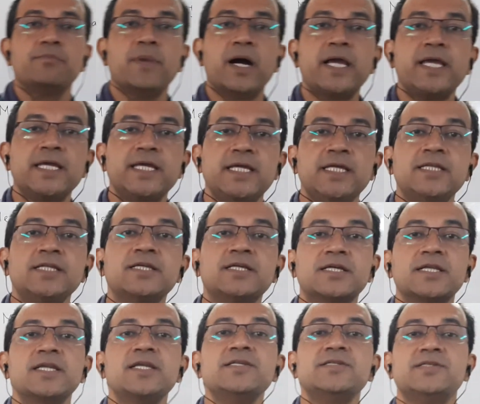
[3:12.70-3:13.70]
by
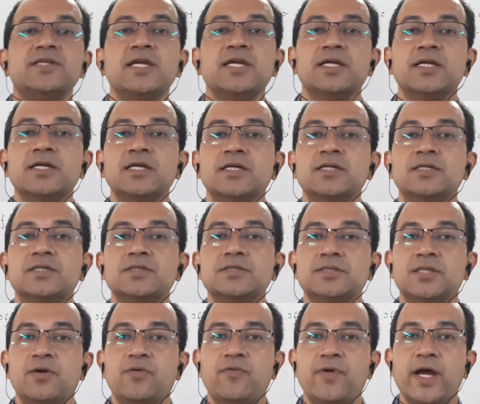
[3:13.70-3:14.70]
increasing
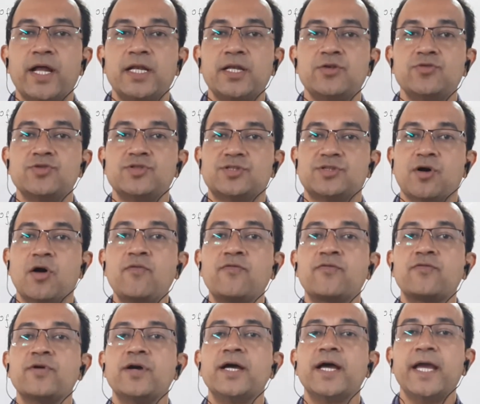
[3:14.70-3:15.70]
the values
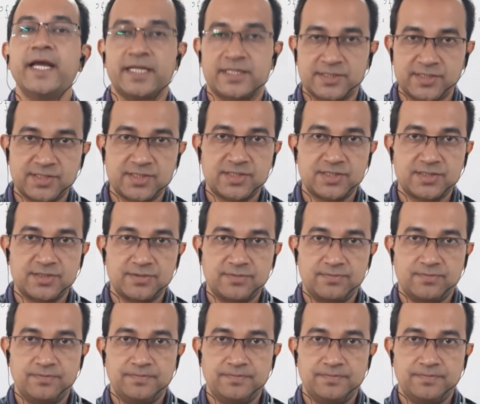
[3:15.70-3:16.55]
of x.